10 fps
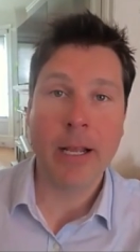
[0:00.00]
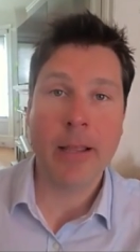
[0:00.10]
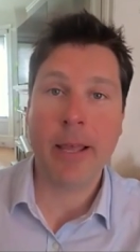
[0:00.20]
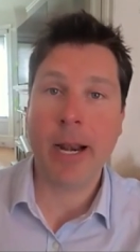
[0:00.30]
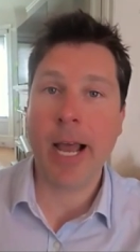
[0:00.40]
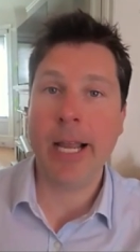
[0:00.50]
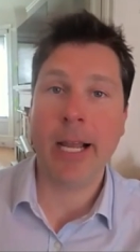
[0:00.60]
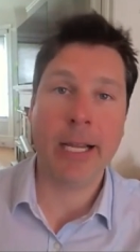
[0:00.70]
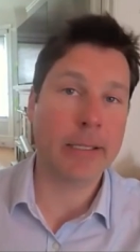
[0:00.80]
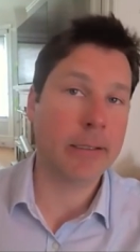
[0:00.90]
that
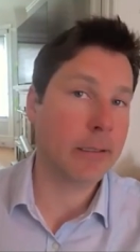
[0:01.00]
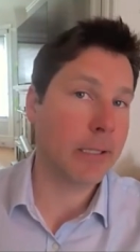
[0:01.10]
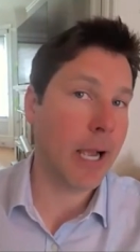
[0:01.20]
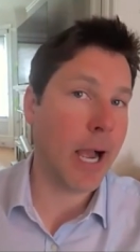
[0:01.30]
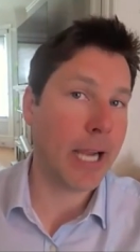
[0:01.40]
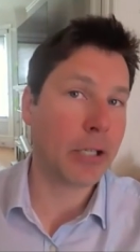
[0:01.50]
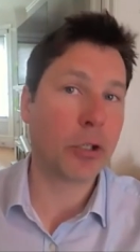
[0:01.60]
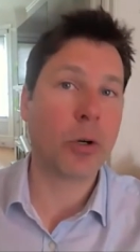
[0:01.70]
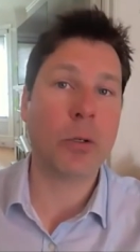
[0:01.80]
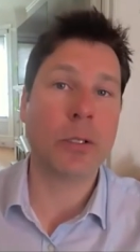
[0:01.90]
I
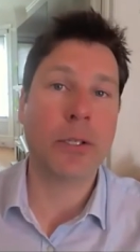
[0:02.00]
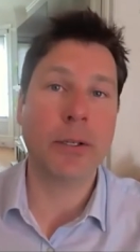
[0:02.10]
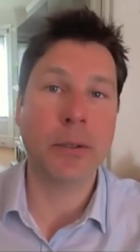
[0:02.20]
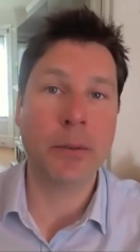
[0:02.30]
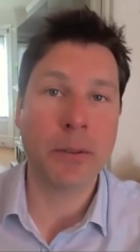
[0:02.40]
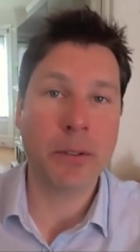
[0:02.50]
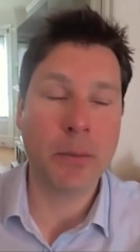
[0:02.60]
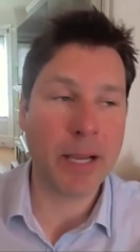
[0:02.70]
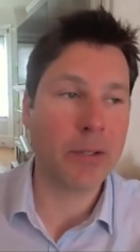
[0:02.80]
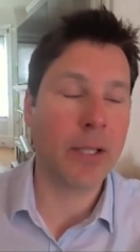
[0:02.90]
struggle to
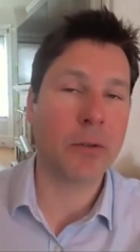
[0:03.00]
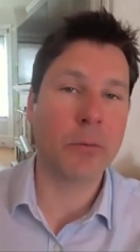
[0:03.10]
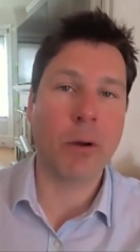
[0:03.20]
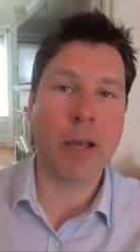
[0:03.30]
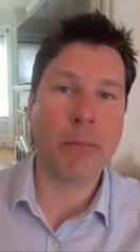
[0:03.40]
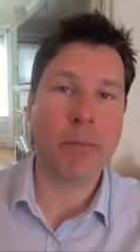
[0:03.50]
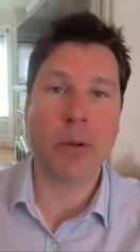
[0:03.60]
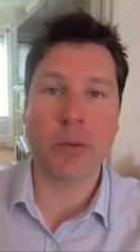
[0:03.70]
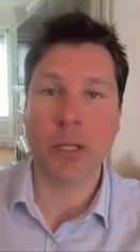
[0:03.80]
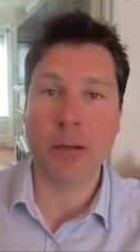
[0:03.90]
make sense of why the
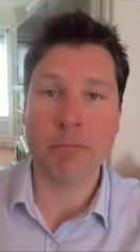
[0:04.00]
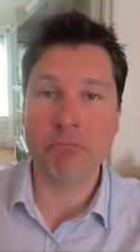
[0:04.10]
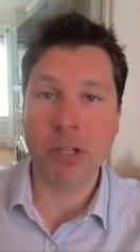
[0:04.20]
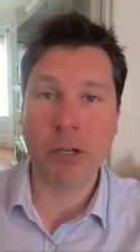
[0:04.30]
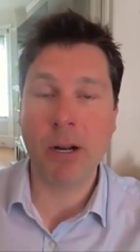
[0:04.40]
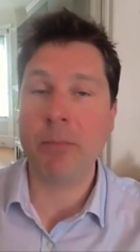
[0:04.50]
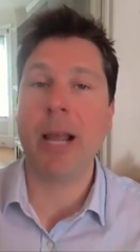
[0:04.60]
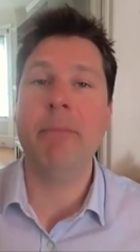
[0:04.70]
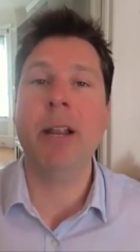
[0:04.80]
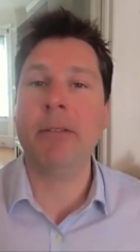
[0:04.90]
Post didn't run. But
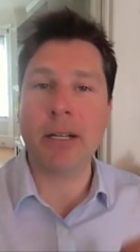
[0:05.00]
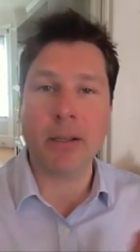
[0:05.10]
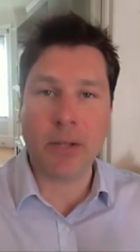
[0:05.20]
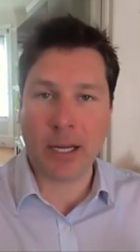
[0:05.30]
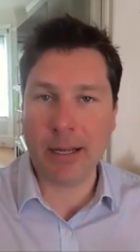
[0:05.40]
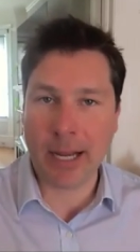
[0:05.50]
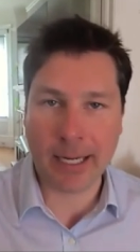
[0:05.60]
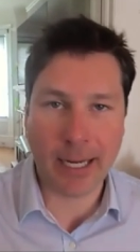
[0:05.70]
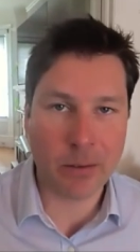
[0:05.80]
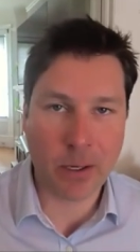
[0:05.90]
I'm never going to I
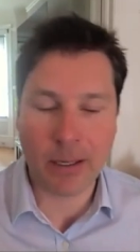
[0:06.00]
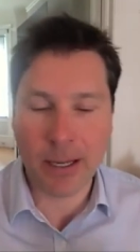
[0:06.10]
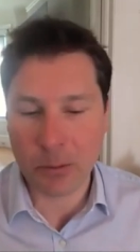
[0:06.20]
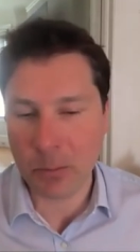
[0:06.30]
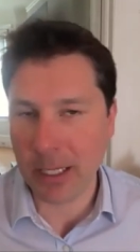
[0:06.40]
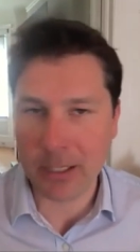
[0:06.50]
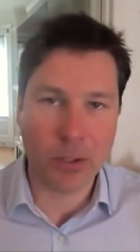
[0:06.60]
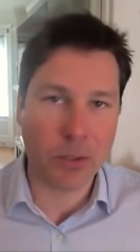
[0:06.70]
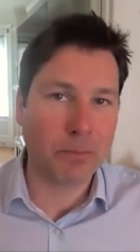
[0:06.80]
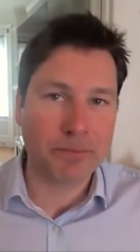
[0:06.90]
can't second guess, but that's
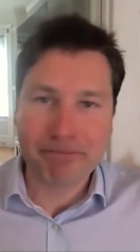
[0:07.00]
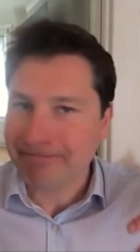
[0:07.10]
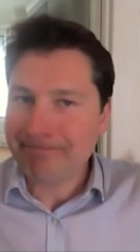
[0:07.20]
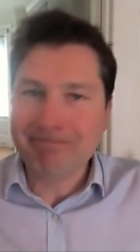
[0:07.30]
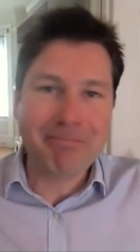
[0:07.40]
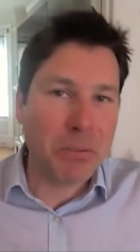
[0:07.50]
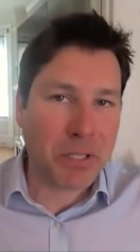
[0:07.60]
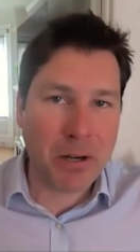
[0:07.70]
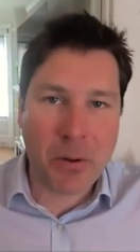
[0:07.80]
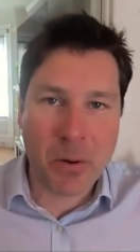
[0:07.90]
just
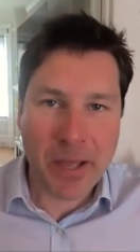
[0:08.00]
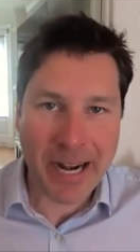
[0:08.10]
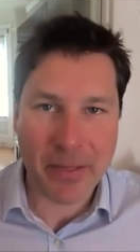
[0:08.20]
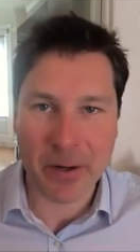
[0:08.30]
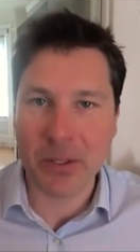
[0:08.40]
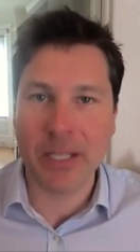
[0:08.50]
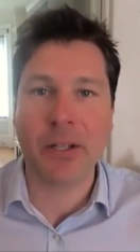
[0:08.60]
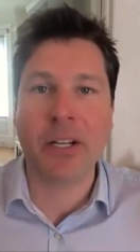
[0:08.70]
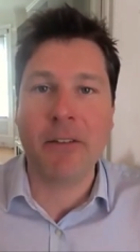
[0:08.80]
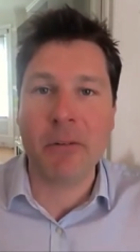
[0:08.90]
going to throw that out there. It's
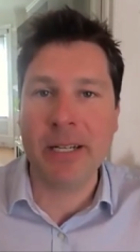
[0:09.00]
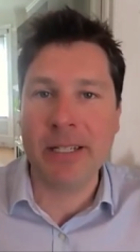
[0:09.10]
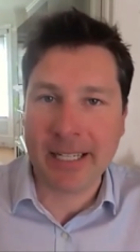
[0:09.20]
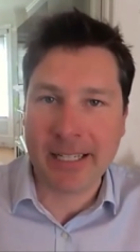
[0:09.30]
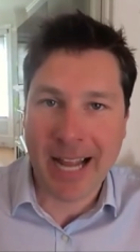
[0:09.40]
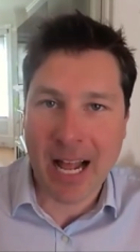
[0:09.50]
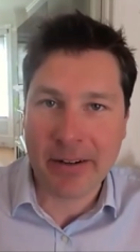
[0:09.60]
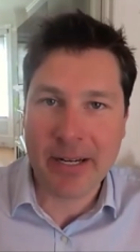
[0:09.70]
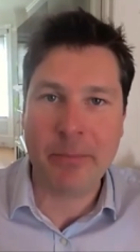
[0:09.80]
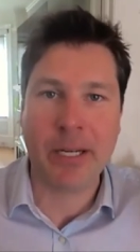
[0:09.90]
a government
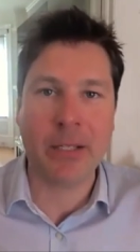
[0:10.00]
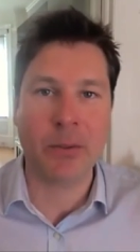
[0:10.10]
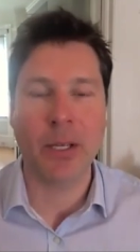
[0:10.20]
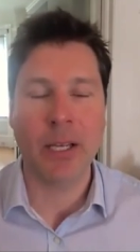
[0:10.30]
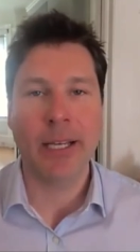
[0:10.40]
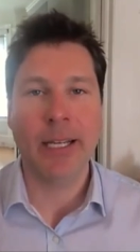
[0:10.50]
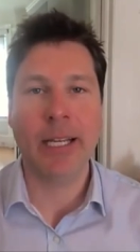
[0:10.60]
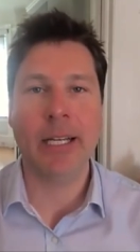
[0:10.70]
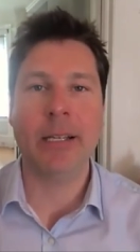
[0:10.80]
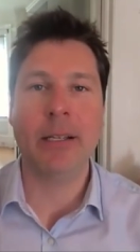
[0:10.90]
technicality, but
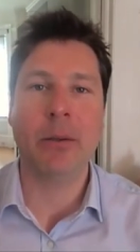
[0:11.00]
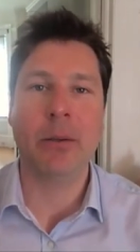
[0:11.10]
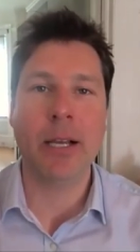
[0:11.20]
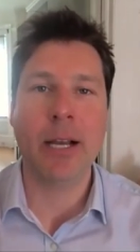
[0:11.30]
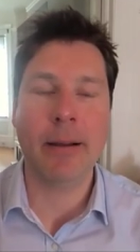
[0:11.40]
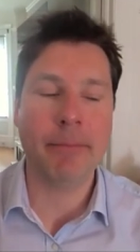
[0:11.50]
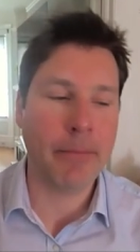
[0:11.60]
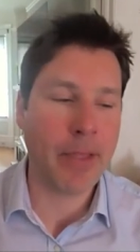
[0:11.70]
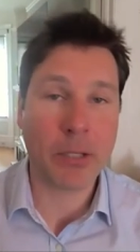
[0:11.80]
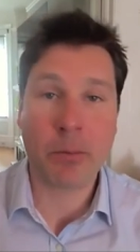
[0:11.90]
it is
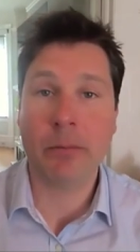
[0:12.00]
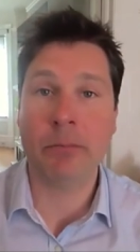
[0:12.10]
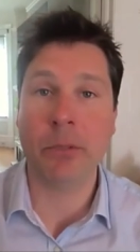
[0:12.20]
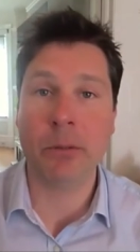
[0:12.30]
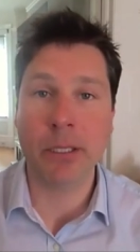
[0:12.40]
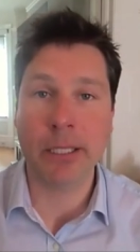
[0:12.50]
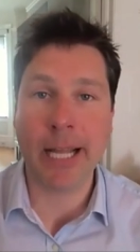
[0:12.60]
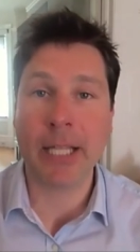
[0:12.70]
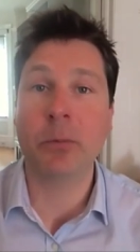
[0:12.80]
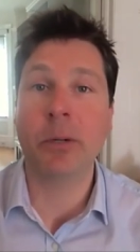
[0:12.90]
that's
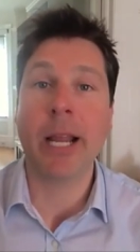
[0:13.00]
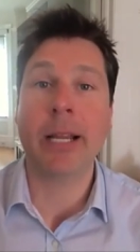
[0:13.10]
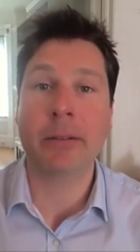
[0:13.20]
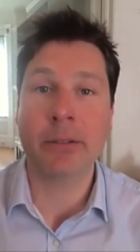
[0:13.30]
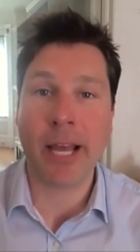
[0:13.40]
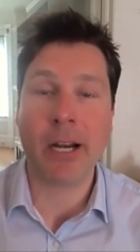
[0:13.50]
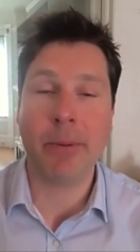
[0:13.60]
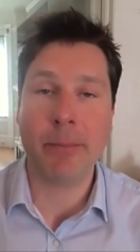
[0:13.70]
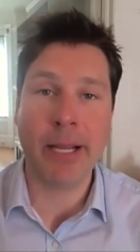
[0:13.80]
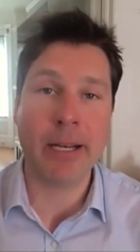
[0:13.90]
when I sat
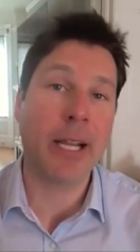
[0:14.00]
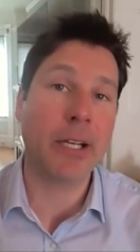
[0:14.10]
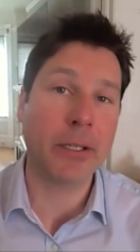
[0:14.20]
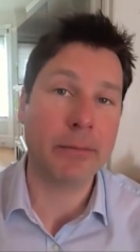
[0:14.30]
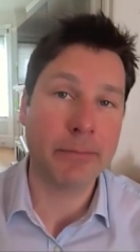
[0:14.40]
up and paid attention